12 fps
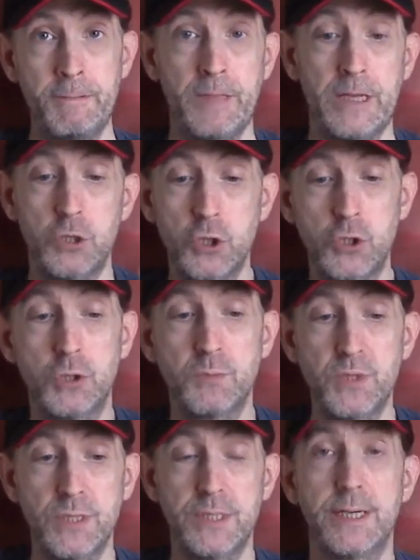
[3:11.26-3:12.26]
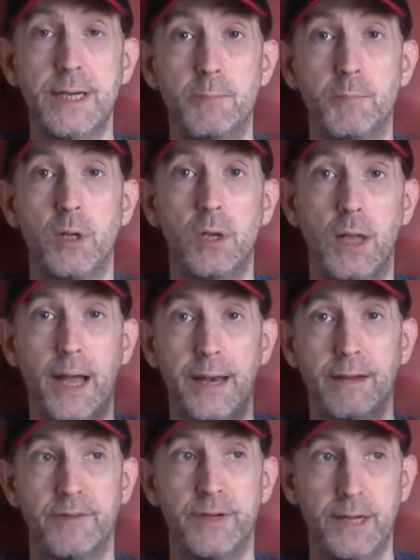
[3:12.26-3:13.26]
Now you should jump to the table and
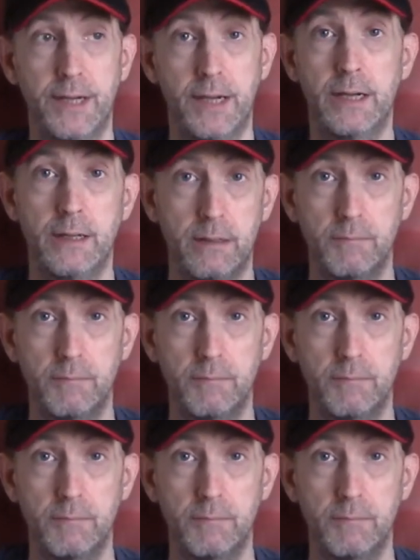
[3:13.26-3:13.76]
have a